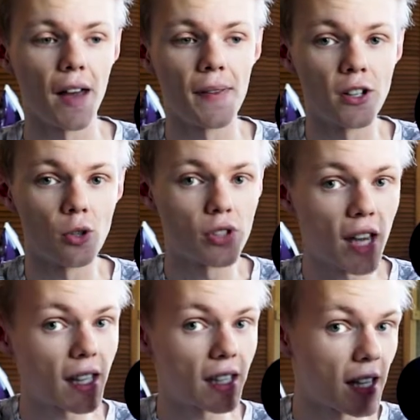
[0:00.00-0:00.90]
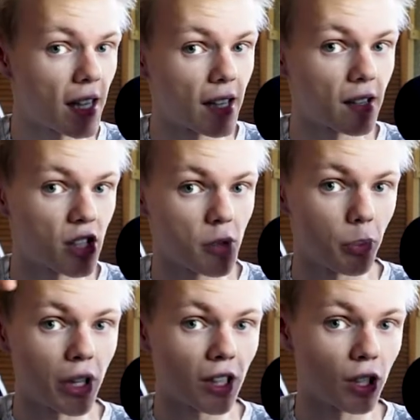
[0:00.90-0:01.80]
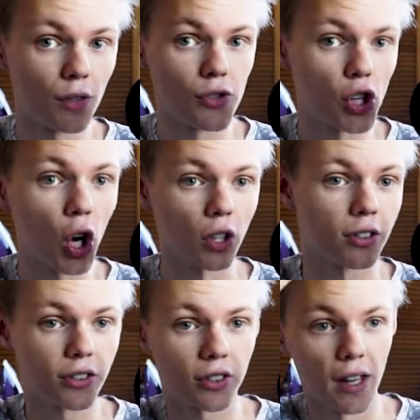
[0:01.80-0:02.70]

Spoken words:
And then you take a sprinkle of salt,